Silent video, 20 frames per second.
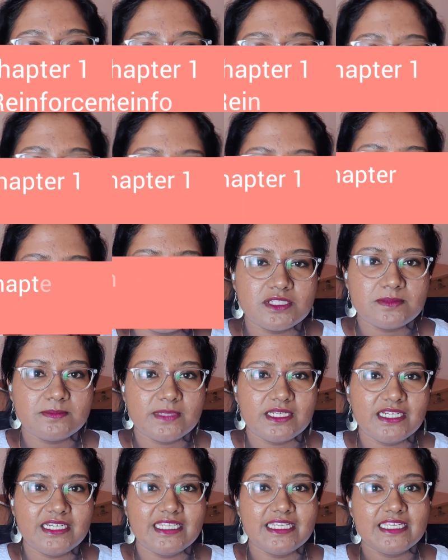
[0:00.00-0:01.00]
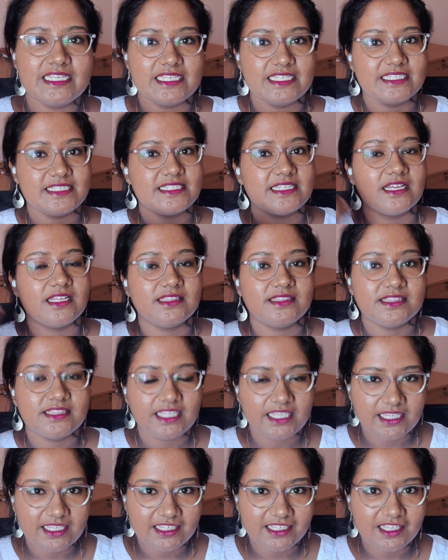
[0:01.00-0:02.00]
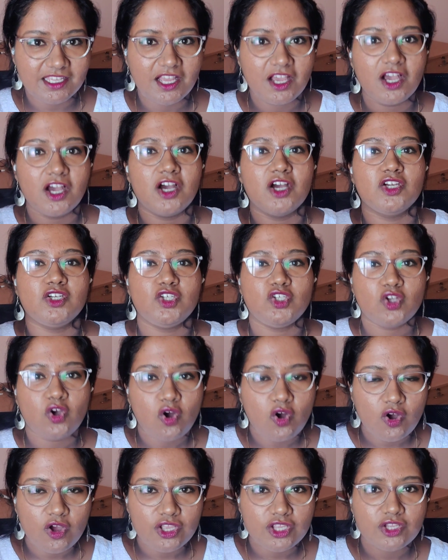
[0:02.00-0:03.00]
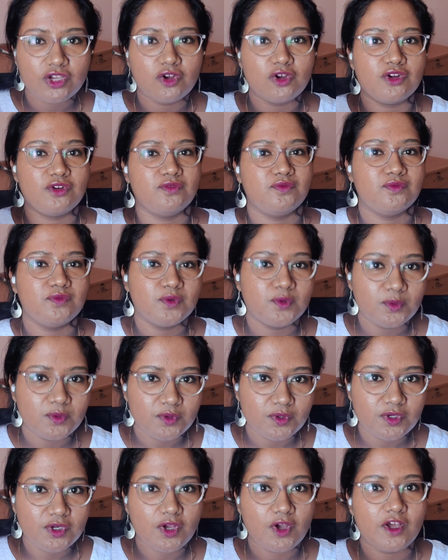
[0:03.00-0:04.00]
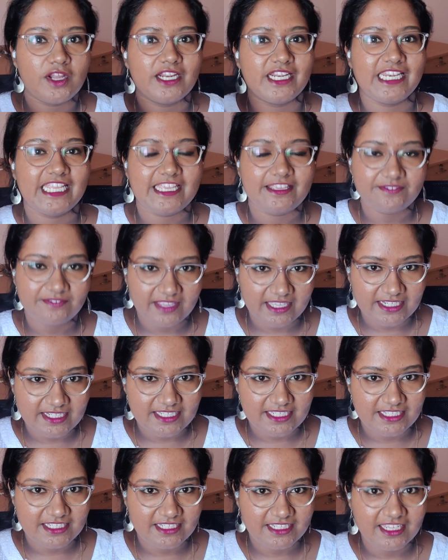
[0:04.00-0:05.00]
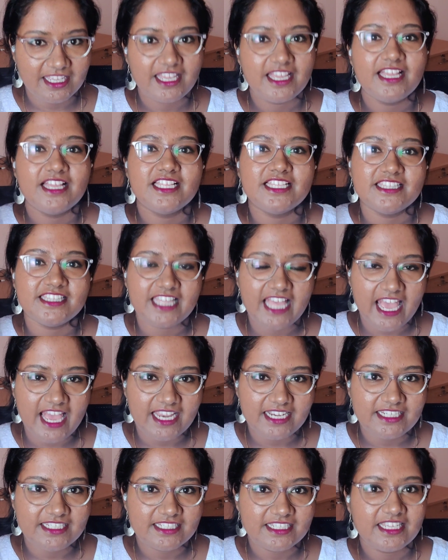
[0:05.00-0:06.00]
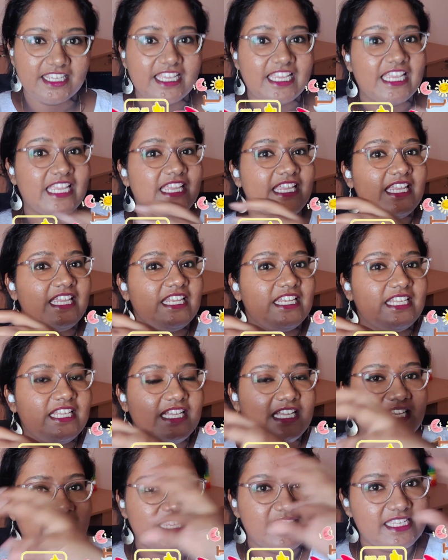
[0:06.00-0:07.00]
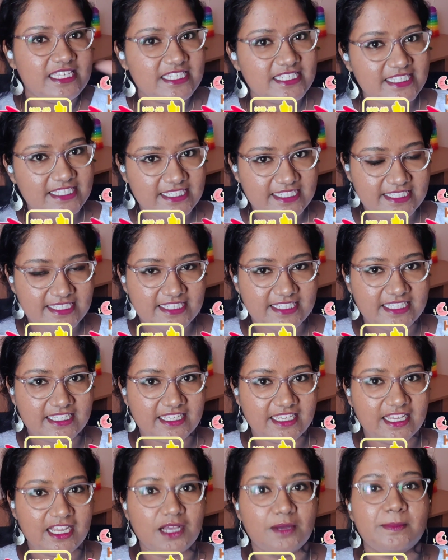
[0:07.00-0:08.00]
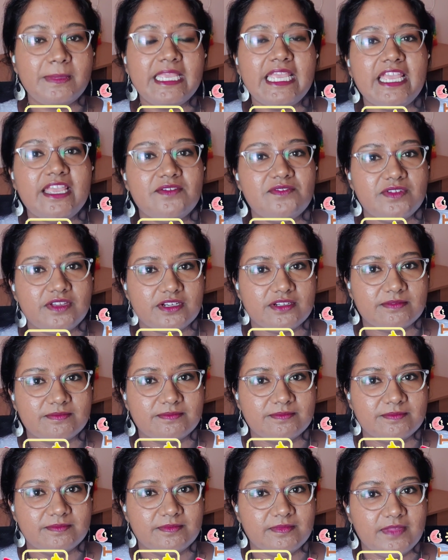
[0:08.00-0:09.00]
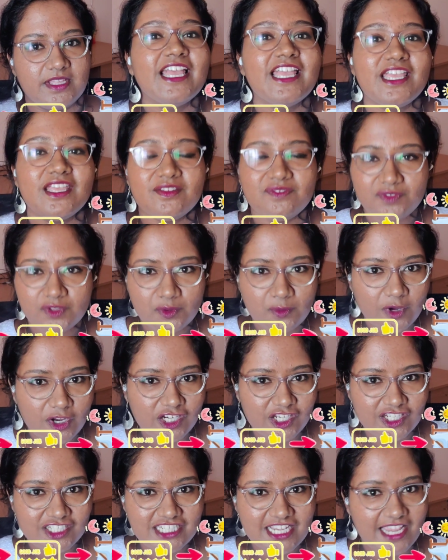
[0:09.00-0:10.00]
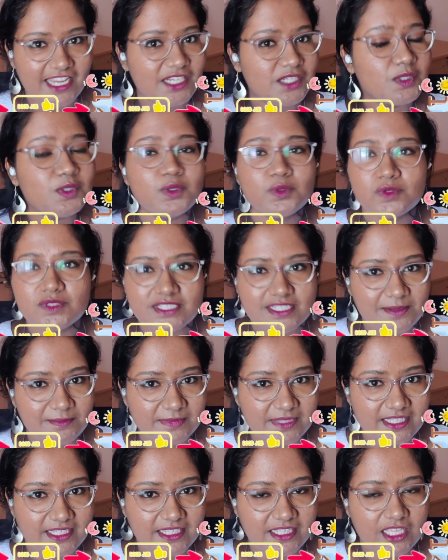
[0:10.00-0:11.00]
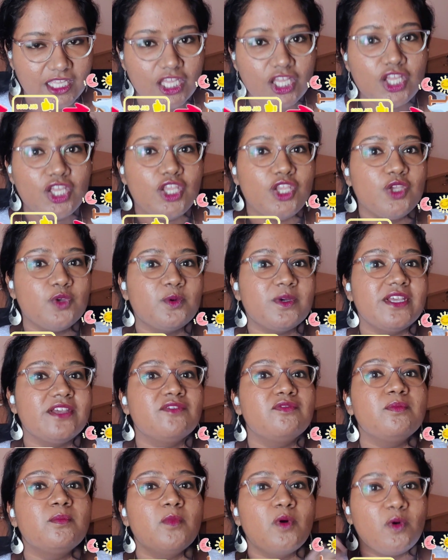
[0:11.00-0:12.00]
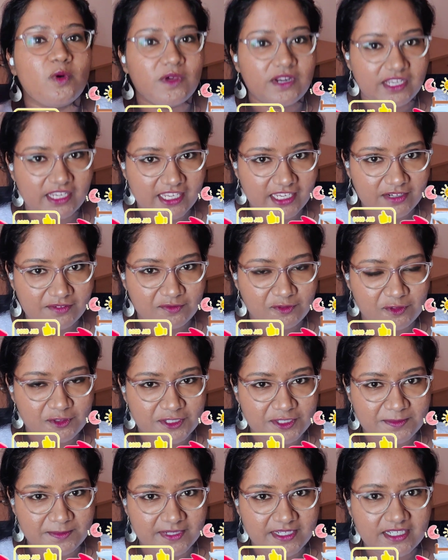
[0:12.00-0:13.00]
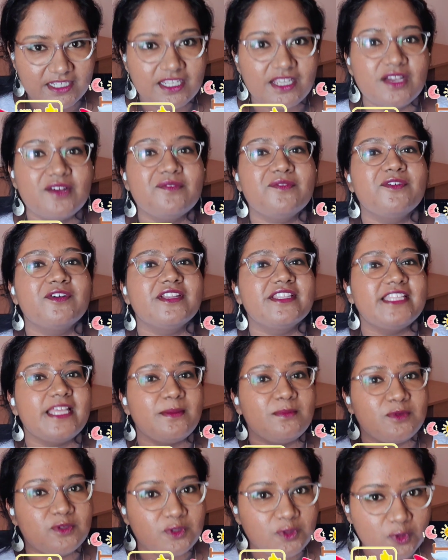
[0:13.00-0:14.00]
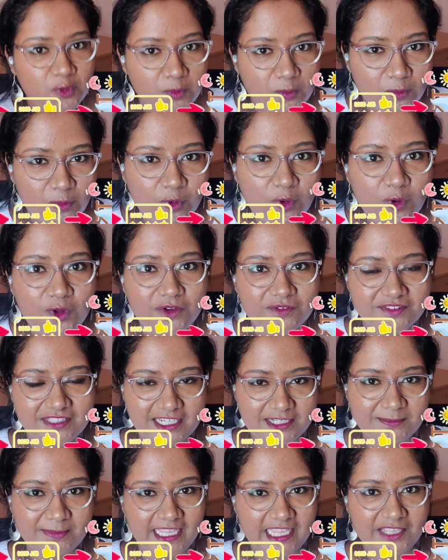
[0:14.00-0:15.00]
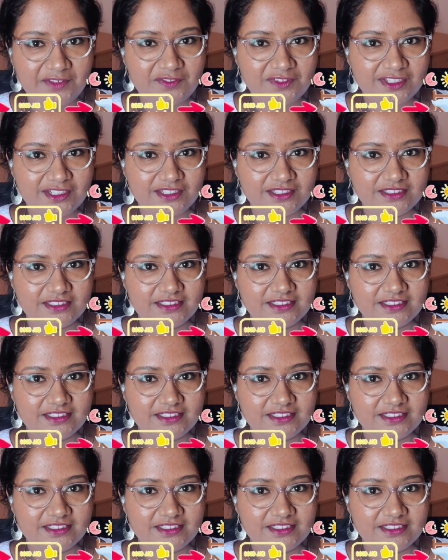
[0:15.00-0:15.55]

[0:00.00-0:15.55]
Reinforcement is a thing, a toy or a food or an event that increases a behavior. If you want your child to do something, you give more reinforcement for them to do more of that behavior.